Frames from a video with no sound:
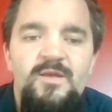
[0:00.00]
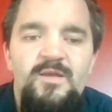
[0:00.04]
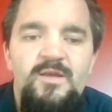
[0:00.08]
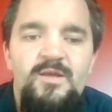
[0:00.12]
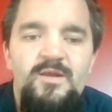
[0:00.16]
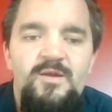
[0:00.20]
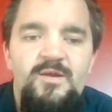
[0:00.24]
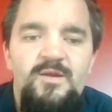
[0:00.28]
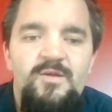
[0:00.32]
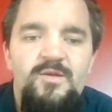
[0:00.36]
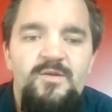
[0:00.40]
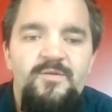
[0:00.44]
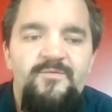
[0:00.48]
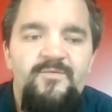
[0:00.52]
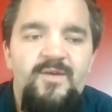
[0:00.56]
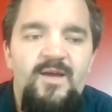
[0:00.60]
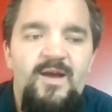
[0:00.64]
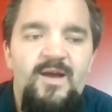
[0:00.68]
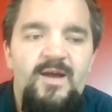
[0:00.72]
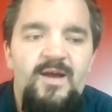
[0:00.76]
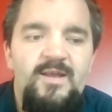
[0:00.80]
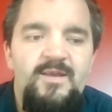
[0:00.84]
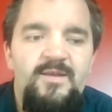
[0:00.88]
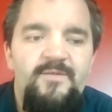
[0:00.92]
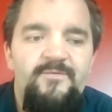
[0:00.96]
you've
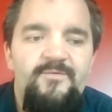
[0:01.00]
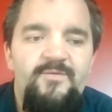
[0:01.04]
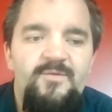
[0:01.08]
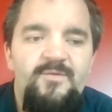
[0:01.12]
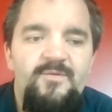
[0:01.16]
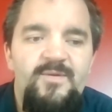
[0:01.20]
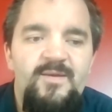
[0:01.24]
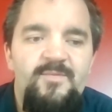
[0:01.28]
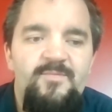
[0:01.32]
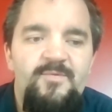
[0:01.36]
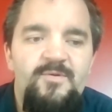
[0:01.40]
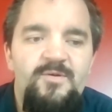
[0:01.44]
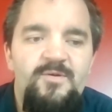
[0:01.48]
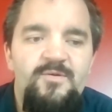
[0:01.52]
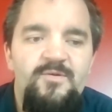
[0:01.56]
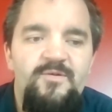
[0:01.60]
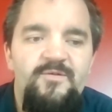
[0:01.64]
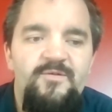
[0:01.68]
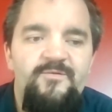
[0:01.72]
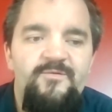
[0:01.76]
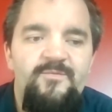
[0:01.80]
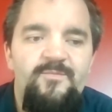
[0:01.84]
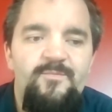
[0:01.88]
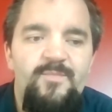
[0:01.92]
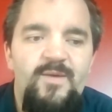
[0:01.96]
got different people who
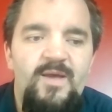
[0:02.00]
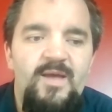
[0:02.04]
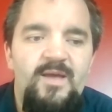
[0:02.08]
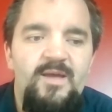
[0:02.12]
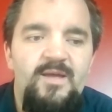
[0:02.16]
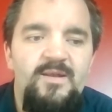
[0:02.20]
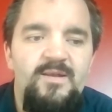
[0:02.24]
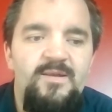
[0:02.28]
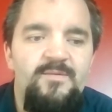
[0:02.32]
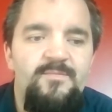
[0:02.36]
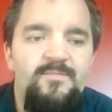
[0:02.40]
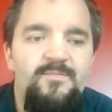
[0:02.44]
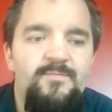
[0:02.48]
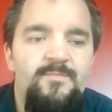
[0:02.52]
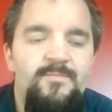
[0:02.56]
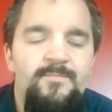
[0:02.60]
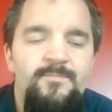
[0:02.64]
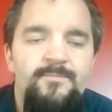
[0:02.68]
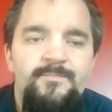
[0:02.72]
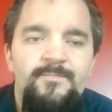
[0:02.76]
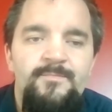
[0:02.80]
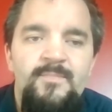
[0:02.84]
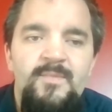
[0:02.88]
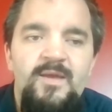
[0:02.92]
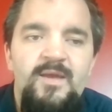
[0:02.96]
have been
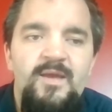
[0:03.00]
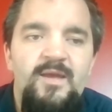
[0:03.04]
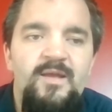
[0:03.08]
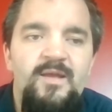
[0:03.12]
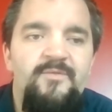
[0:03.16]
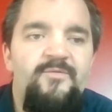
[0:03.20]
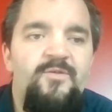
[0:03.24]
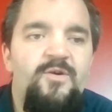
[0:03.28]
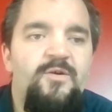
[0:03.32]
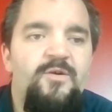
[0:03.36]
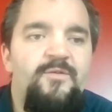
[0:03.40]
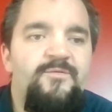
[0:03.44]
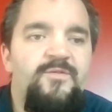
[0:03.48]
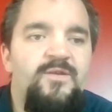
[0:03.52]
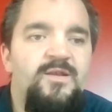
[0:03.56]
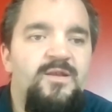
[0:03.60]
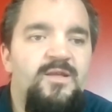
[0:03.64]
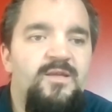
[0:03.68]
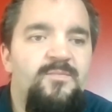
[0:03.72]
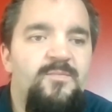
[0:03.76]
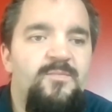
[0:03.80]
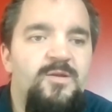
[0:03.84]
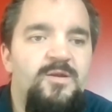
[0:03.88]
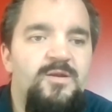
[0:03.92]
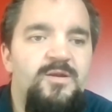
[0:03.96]
involved in
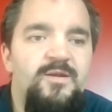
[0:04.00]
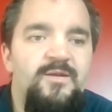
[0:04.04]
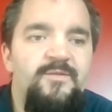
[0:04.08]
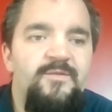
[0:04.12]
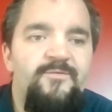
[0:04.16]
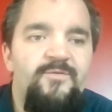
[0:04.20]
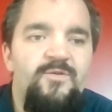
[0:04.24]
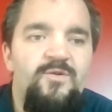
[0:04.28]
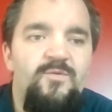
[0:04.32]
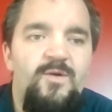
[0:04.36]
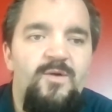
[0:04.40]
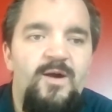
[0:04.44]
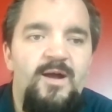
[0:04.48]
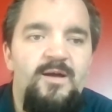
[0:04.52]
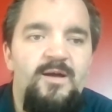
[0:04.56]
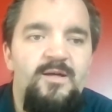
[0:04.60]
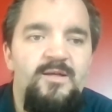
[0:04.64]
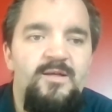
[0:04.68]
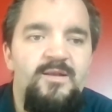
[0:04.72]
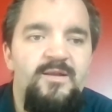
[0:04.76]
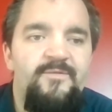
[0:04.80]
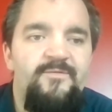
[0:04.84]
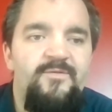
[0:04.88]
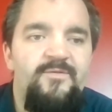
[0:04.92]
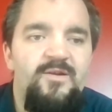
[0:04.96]
the community for a while
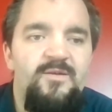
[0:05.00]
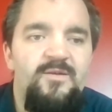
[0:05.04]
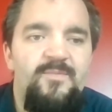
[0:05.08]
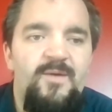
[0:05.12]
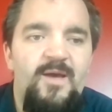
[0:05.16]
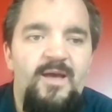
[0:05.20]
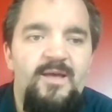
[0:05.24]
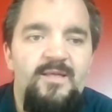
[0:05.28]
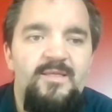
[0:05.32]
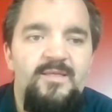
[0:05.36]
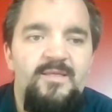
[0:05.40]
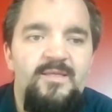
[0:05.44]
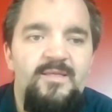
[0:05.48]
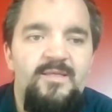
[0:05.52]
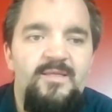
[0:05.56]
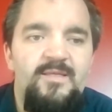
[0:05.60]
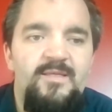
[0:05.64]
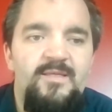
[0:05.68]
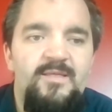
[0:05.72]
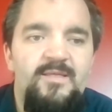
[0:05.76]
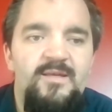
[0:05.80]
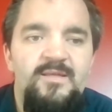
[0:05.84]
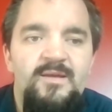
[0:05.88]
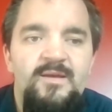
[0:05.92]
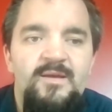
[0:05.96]
in different
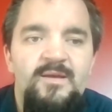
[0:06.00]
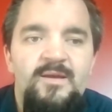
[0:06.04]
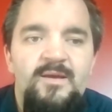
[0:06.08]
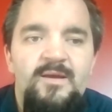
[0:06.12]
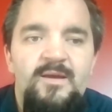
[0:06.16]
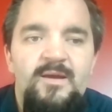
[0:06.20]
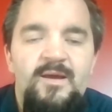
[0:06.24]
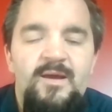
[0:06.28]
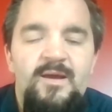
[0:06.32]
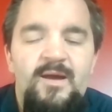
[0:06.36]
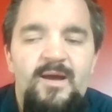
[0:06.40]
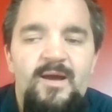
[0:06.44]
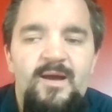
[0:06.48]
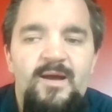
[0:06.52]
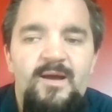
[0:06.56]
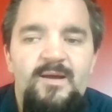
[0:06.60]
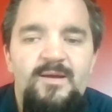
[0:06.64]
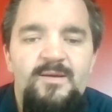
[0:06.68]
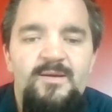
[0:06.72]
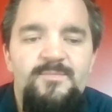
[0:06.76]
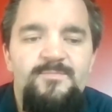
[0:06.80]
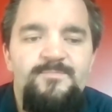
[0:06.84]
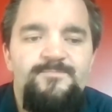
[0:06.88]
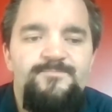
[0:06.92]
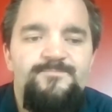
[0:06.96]
capacities.
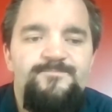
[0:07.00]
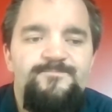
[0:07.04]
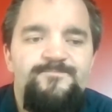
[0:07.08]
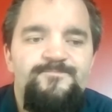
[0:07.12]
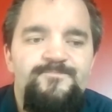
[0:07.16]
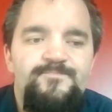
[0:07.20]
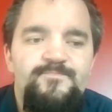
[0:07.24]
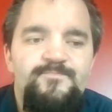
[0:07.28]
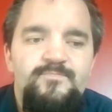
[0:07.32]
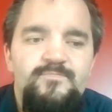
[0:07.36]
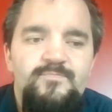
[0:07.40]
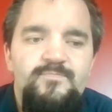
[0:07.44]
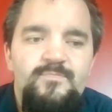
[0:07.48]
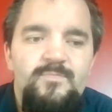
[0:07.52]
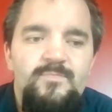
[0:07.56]
That